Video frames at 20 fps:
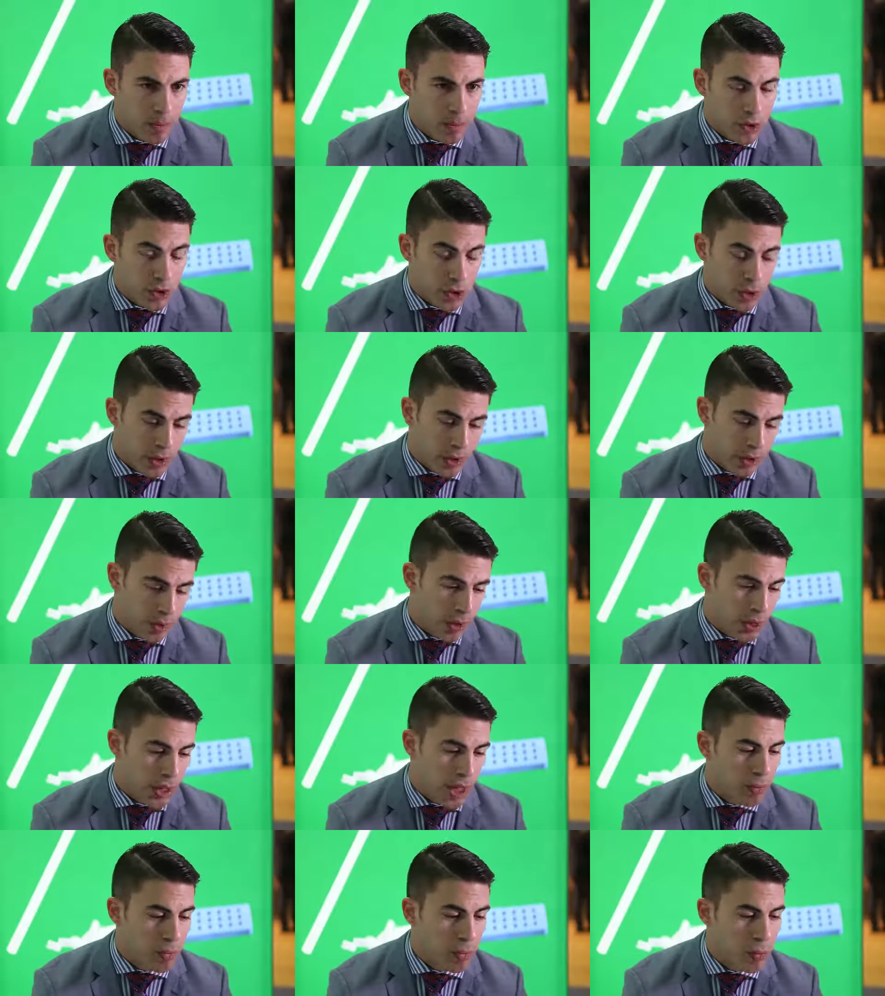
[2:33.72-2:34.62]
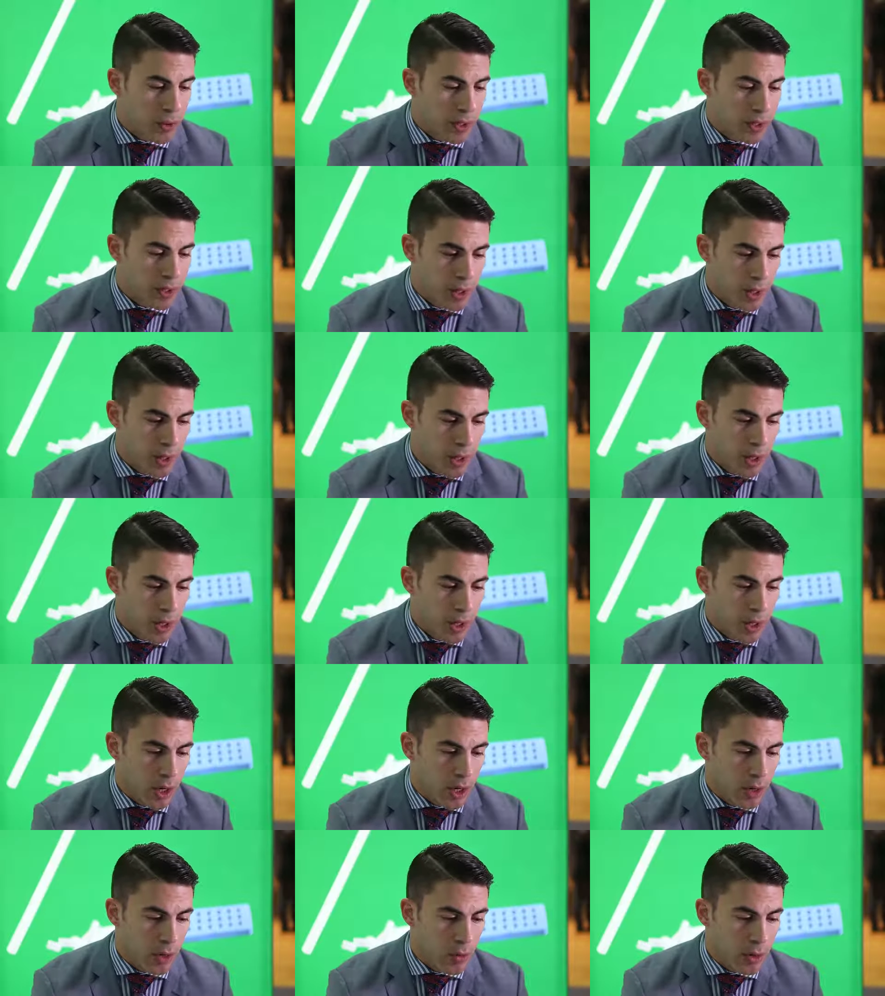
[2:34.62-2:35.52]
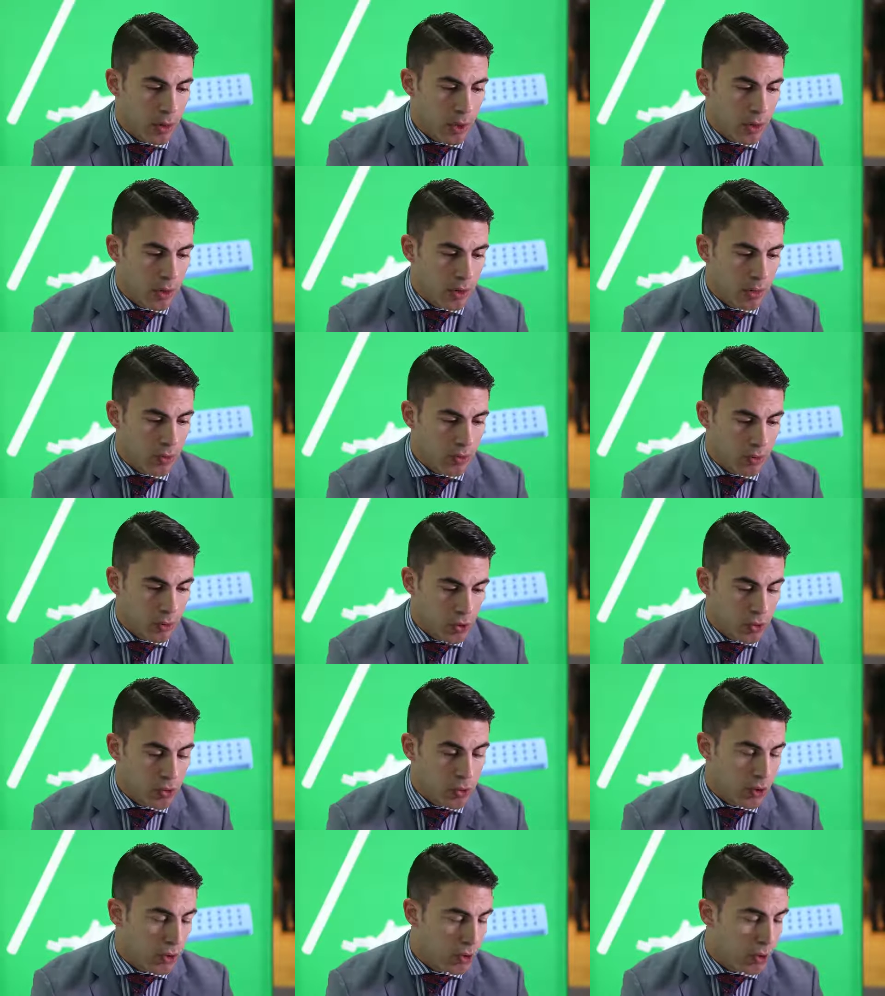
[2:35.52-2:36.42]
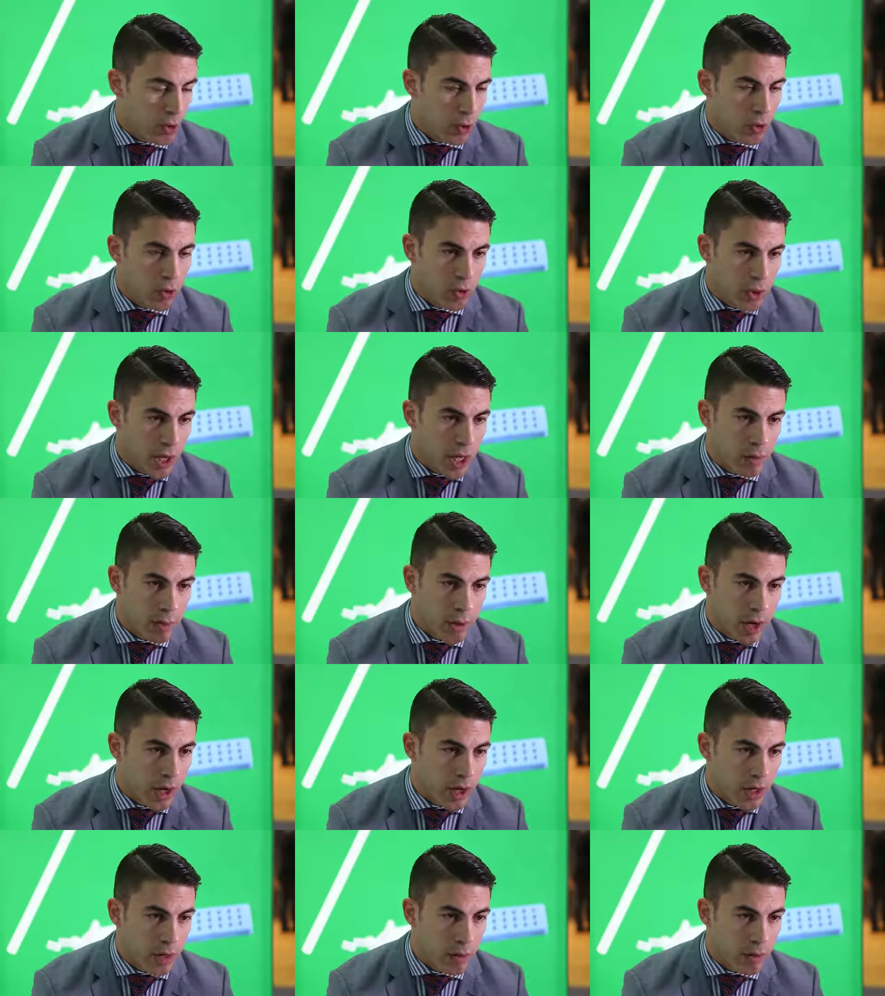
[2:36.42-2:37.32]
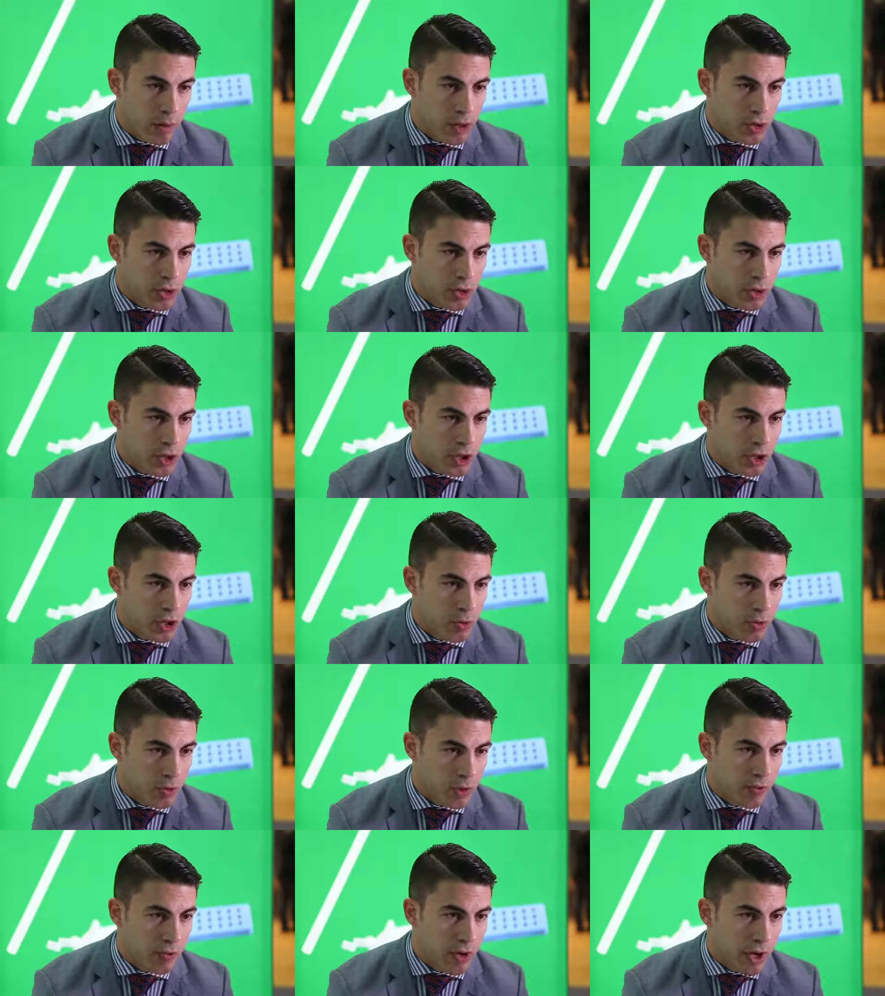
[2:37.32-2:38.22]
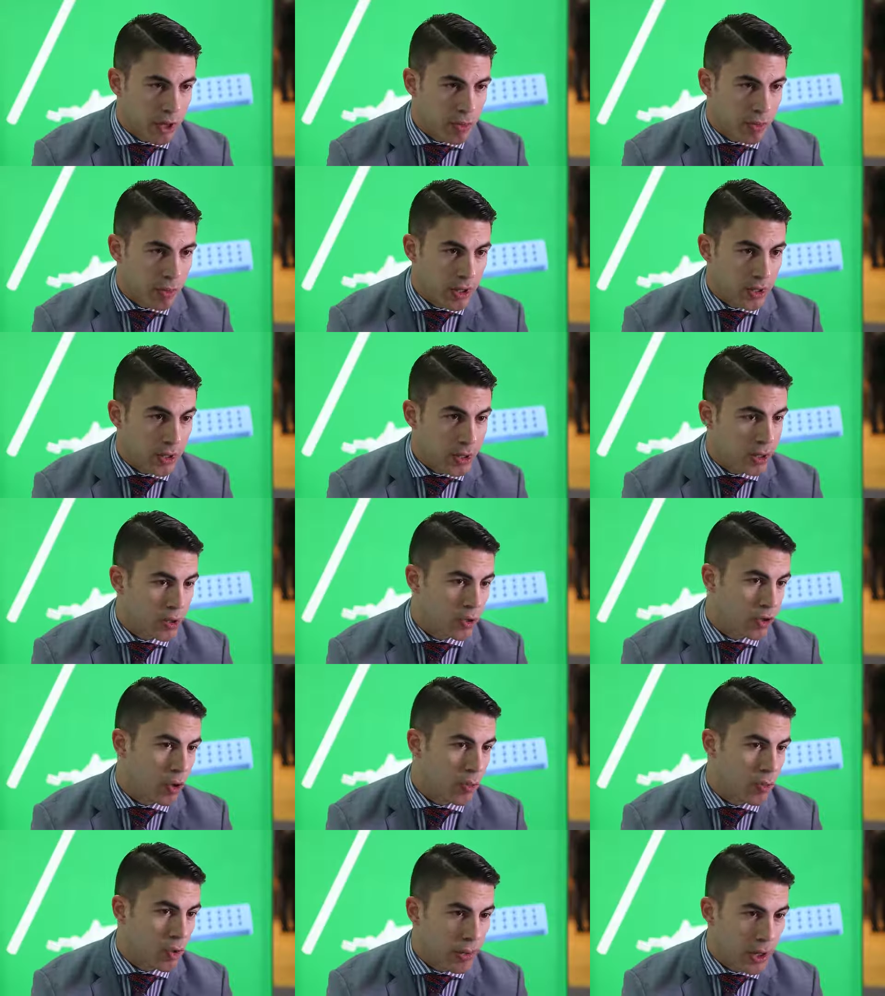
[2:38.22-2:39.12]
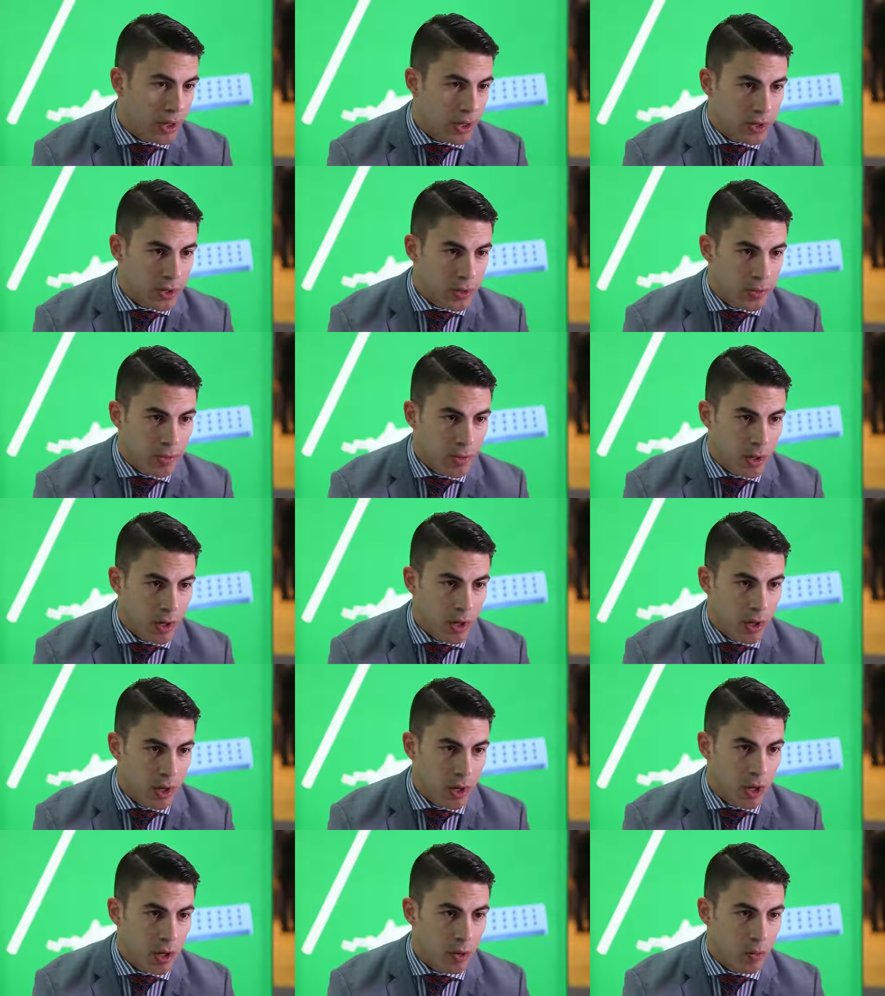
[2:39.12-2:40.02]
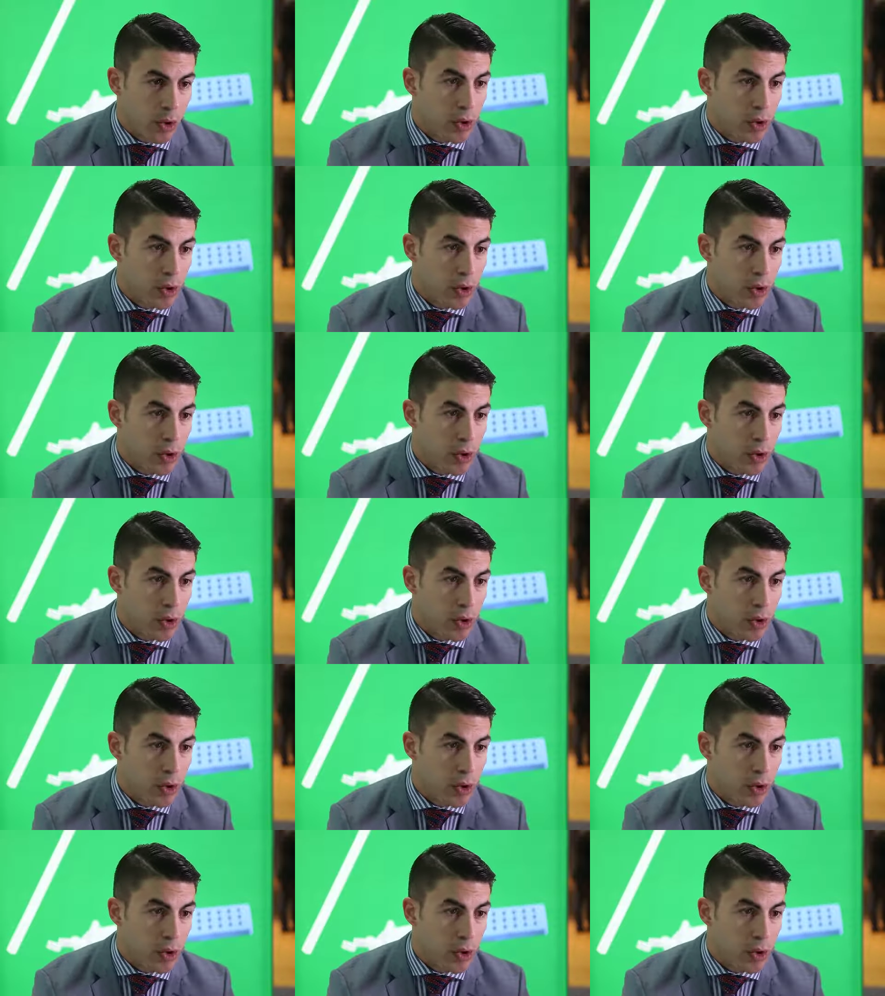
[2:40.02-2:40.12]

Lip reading: So at that point, we used the local antibiotic administration with vancomycin and tobramycin.